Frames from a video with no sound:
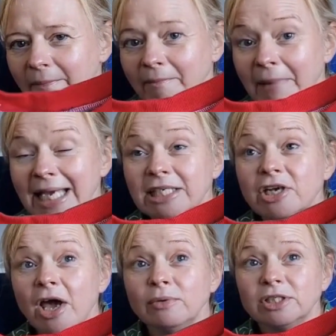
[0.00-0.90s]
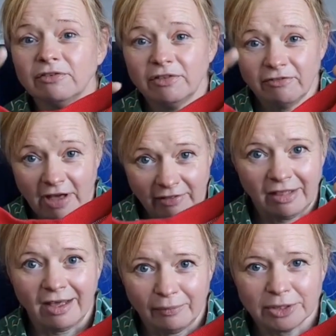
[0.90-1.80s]
made note of the fact
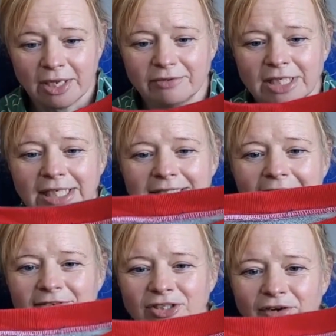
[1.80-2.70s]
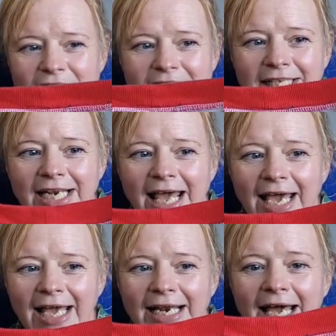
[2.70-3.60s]
that I was going to need to have stretch in the
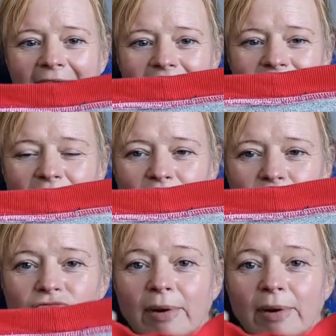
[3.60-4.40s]
neck and I have used